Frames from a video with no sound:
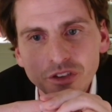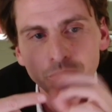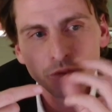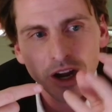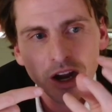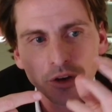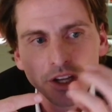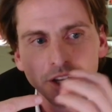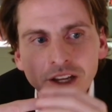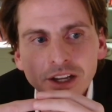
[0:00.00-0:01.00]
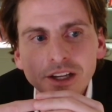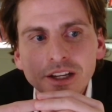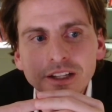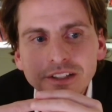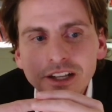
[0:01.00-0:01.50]
so very
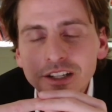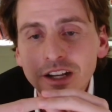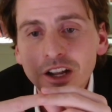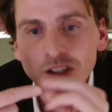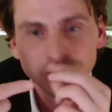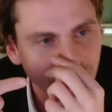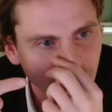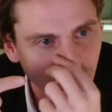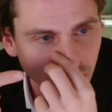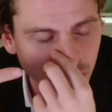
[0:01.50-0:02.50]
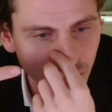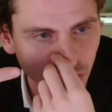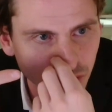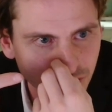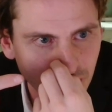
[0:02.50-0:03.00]
technolo-
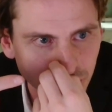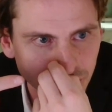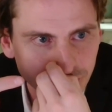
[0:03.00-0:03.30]
technological sound.